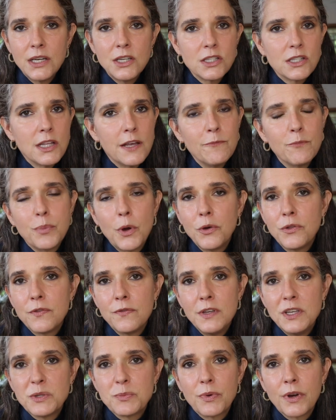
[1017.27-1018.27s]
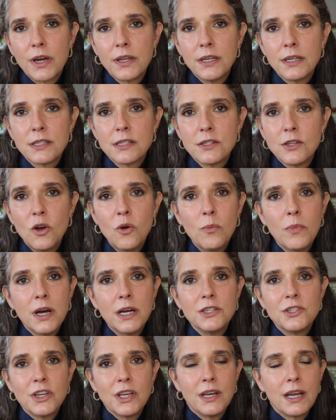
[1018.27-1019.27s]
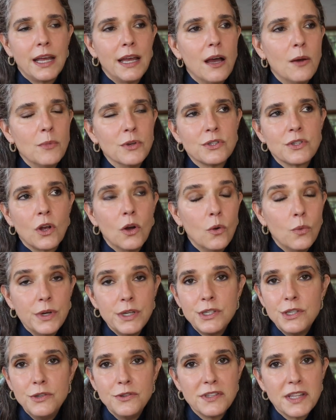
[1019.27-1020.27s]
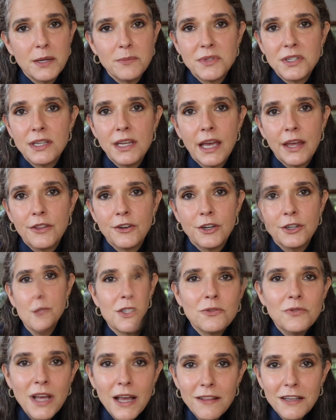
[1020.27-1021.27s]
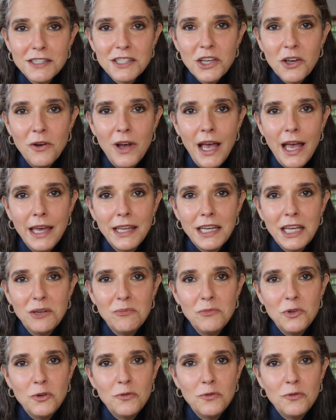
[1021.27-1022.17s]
I just love both of these products so much and I almost always use them together. So now let's go ahead and